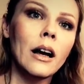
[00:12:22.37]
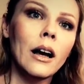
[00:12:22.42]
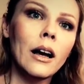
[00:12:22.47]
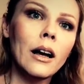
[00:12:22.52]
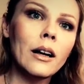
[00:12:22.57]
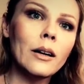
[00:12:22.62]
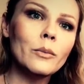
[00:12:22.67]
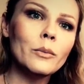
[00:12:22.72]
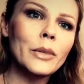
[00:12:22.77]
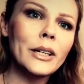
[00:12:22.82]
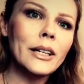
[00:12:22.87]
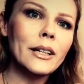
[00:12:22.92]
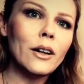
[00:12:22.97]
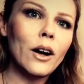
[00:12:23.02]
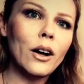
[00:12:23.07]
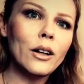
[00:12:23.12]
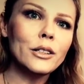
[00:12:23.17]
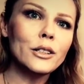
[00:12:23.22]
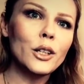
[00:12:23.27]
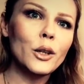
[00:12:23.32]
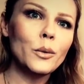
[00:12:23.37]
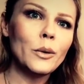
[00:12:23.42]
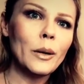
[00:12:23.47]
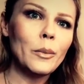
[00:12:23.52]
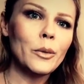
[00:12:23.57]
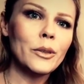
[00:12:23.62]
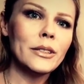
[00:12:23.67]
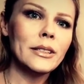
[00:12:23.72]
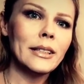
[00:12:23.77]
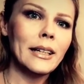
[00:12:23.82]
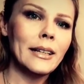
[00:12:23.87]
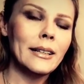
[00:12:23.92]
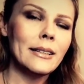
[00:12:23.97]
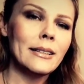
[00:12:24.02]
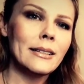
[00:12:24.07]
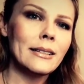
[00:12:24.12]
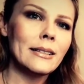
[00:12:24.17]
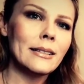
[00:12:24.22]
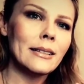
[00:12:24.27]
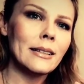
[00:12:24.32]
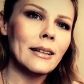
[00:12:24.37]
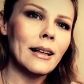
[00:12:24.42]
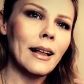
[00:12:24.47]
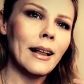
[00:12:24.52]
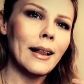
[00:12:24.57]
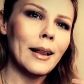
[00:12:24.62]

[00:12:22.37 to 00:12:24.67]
but it also represents